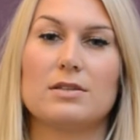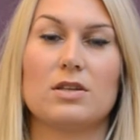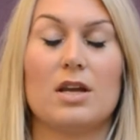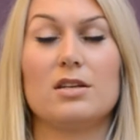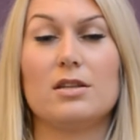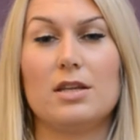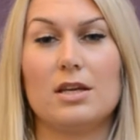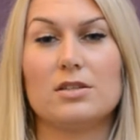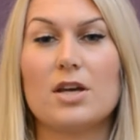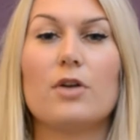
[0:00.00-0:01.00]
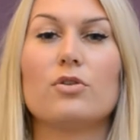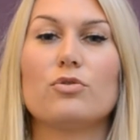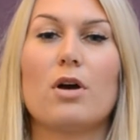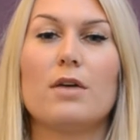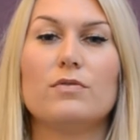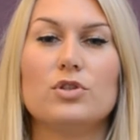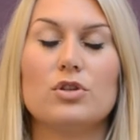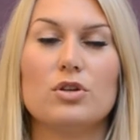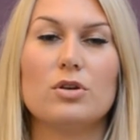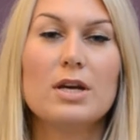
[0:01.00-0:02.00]
is the internal drive
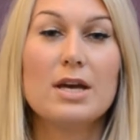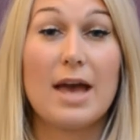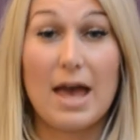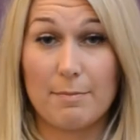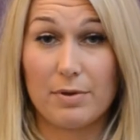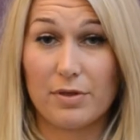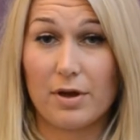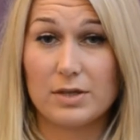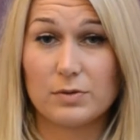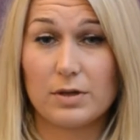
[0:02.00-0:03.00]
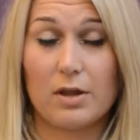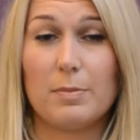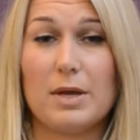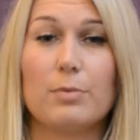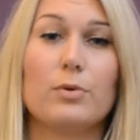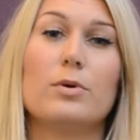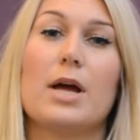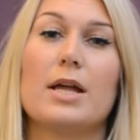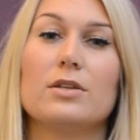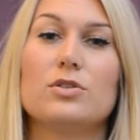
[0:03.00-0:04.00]
to empathise with other people
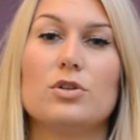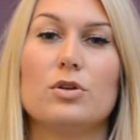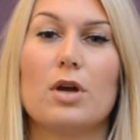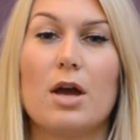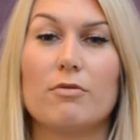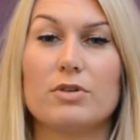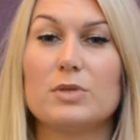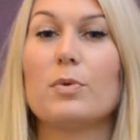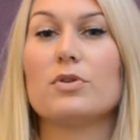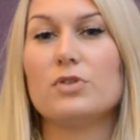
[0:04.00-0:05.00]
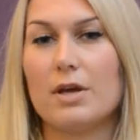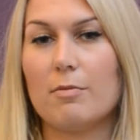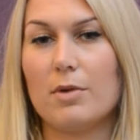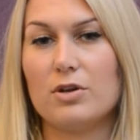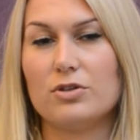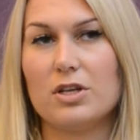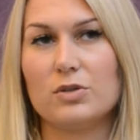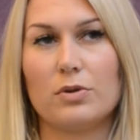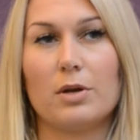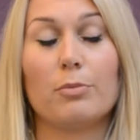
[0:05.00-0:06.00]
and to respond to their emotions
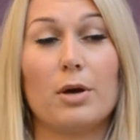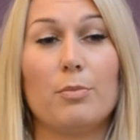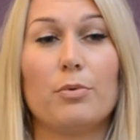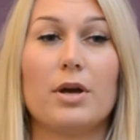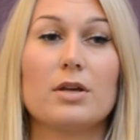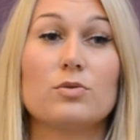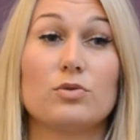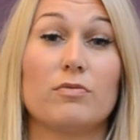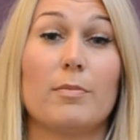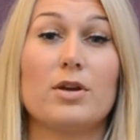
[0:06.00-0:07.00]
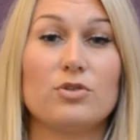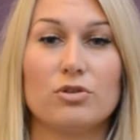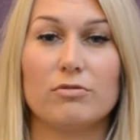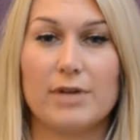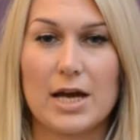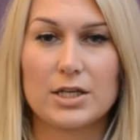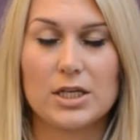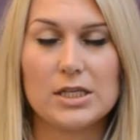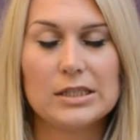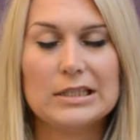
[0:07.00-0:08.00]
with an appropriate sort of emotional reaction.